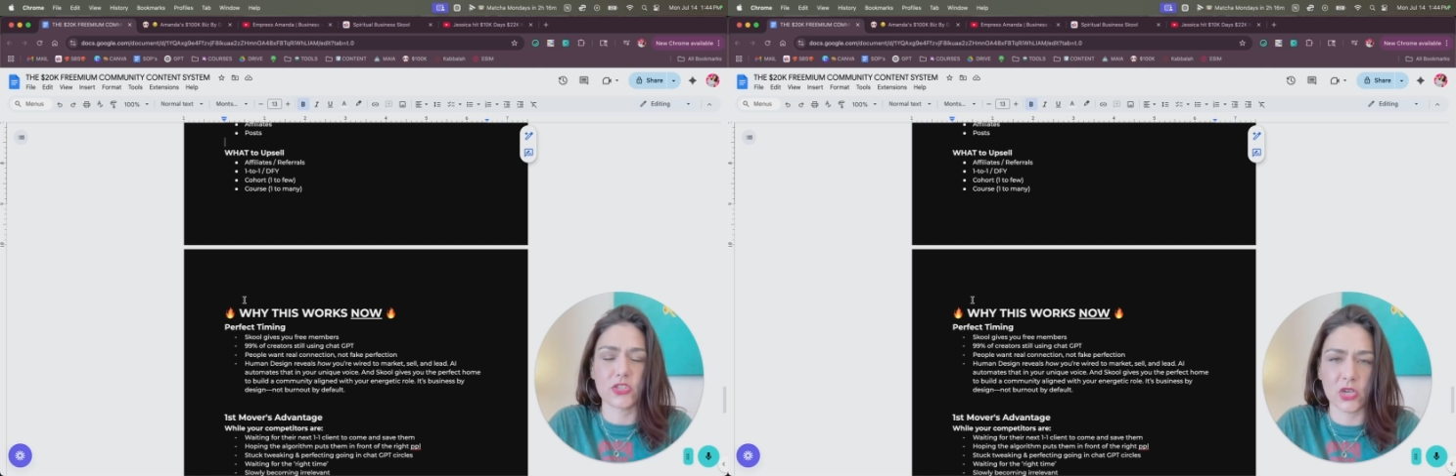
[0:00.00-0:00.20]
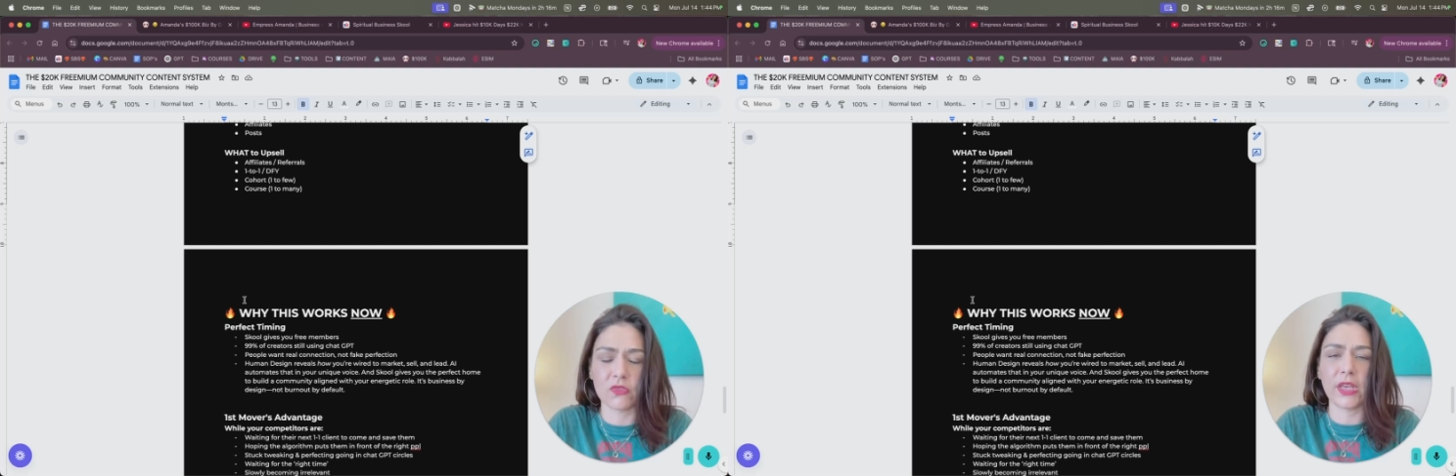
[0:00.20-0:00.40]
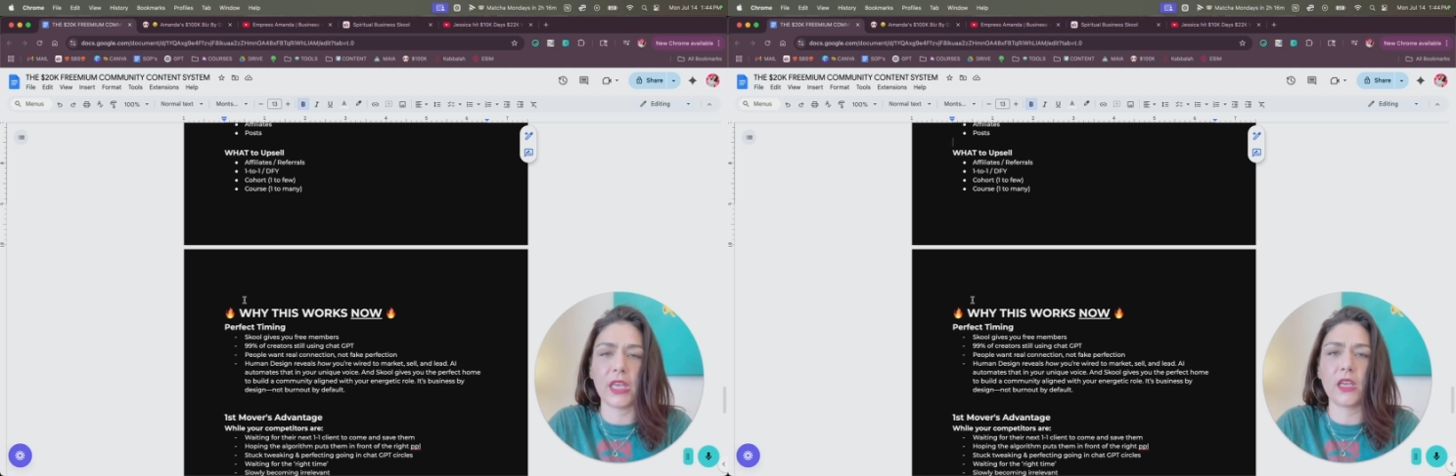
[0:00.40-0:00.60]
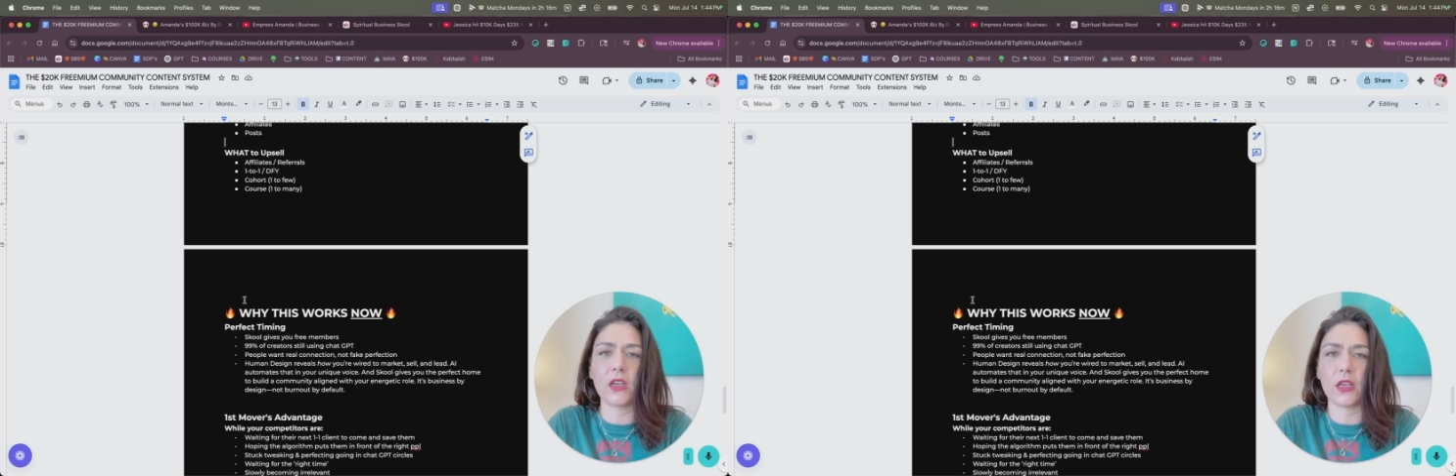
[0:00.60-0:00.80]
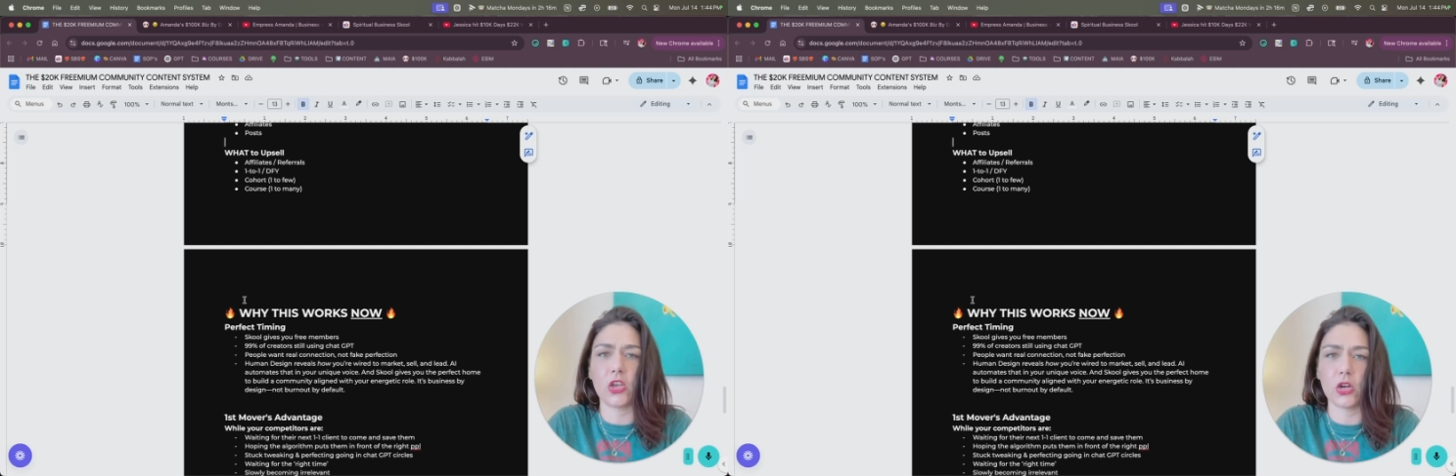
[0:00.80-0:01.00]
You need to
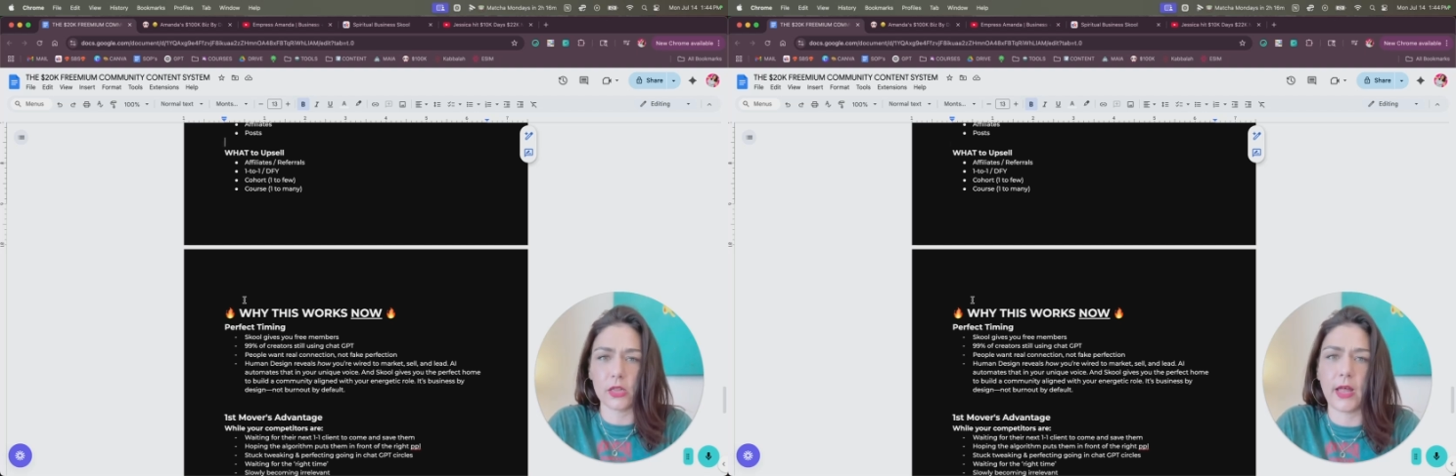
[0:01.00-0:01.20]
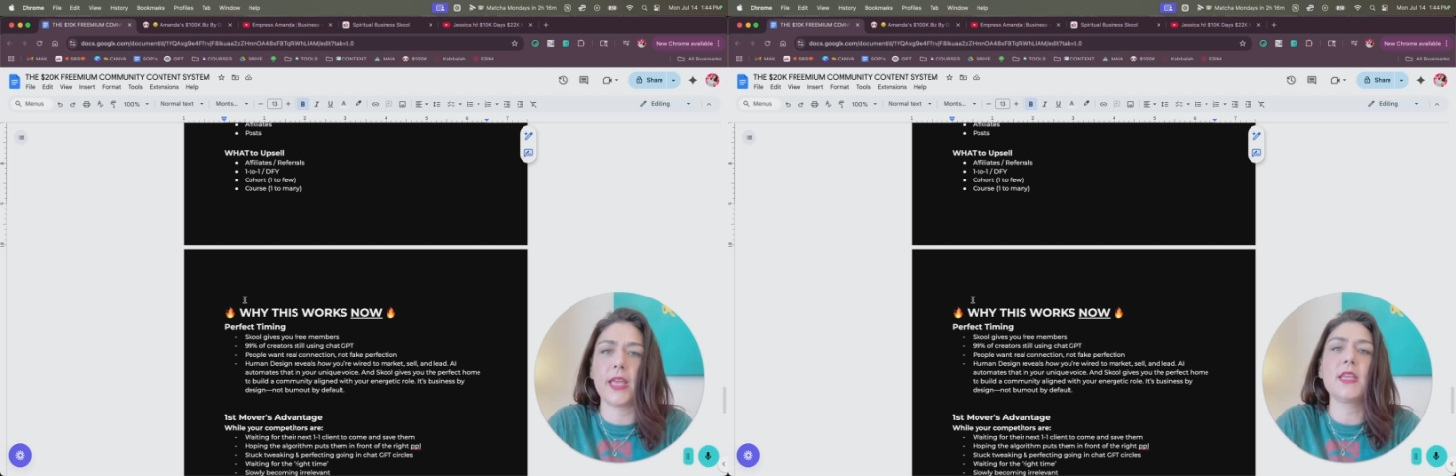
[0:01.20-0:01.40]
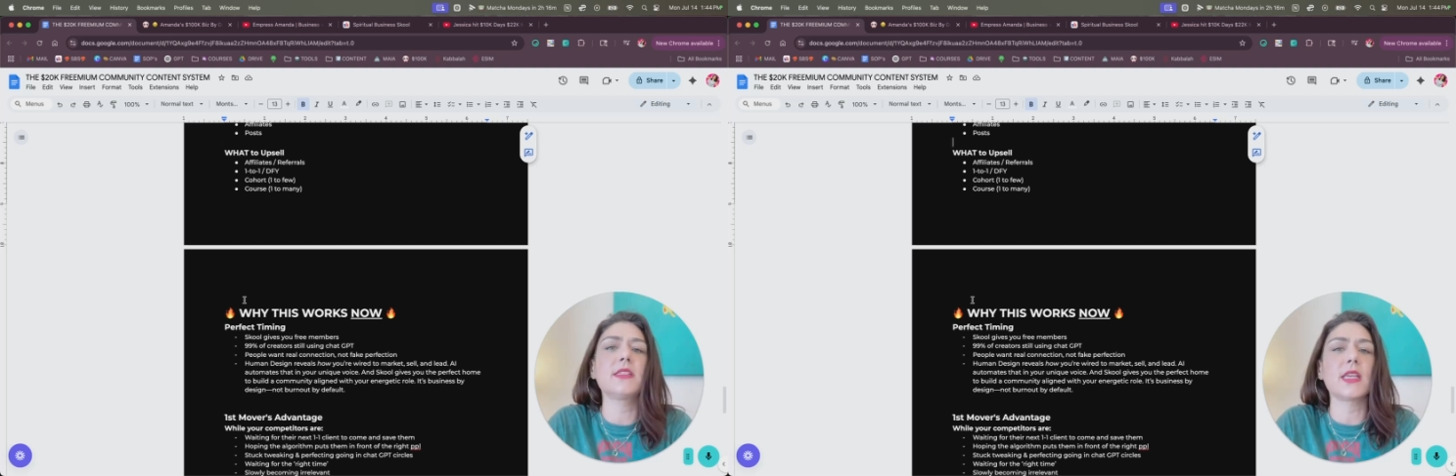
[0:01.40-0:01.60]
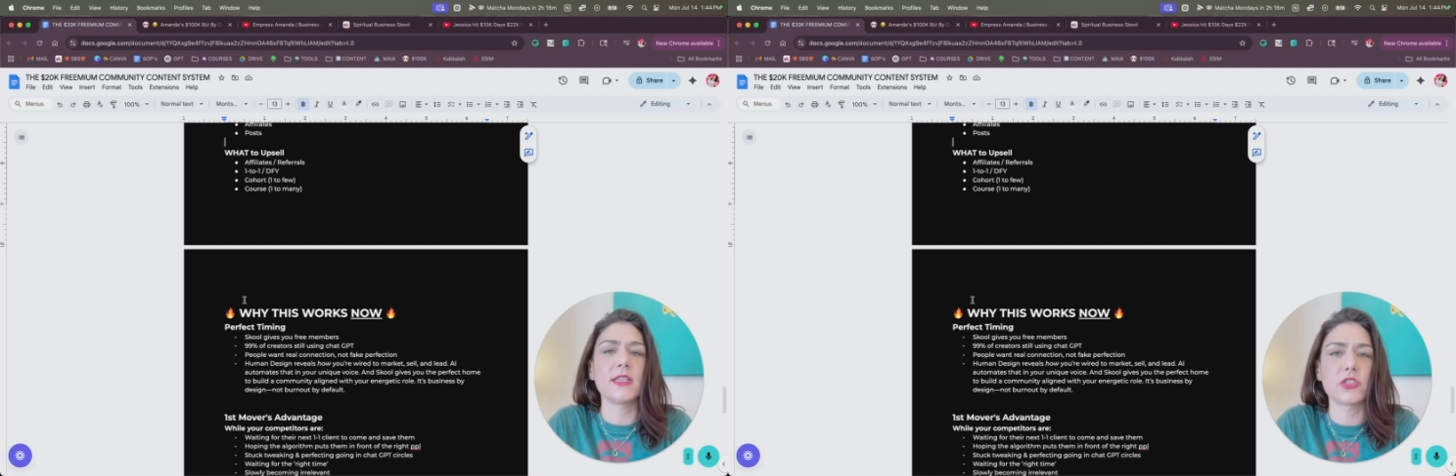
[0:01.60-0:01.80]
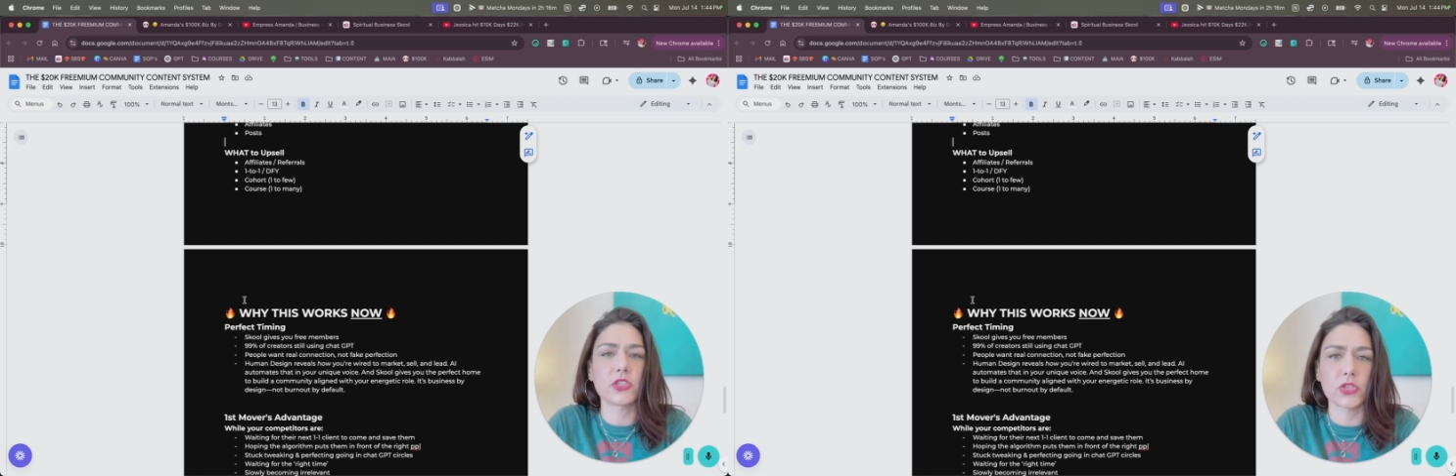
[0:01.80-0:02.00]
focus on
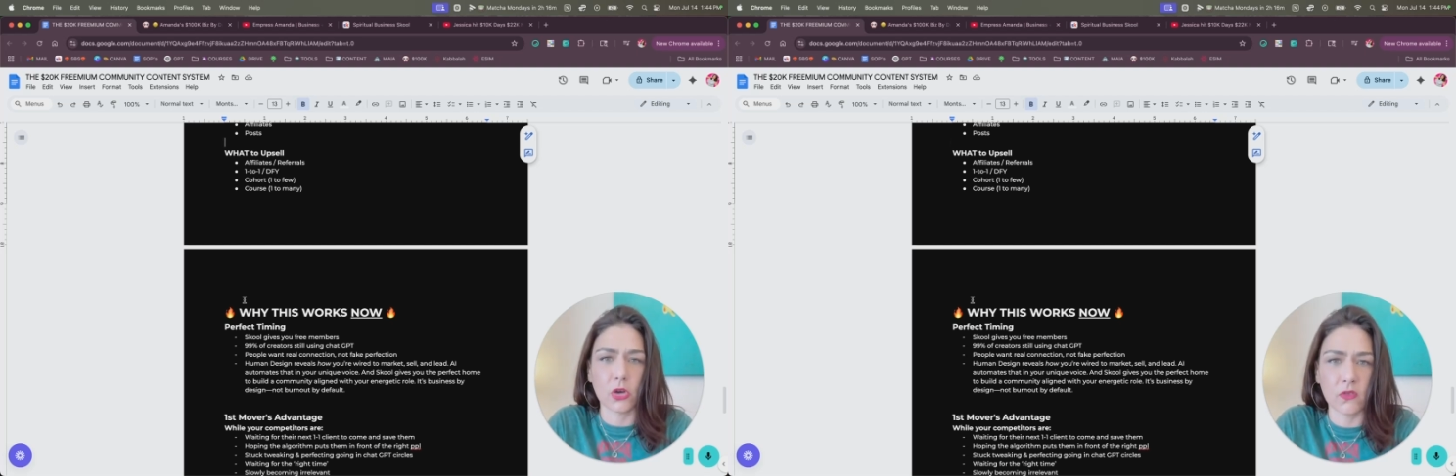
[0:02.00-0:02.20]
serving